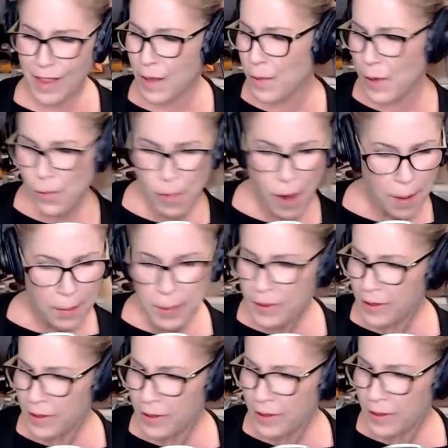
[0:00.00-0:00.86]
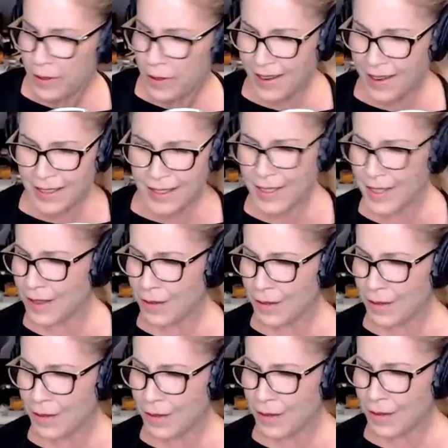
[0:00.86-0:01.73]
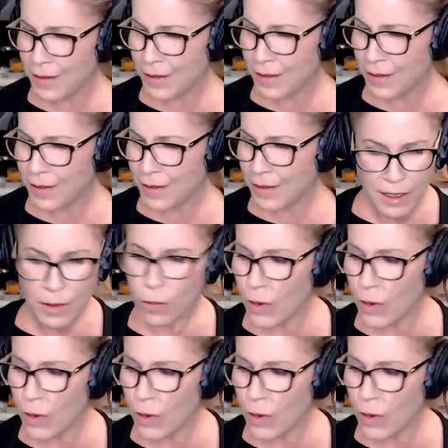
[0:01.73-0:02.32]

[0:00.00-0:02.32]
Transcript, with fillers: they be replicated easy easily?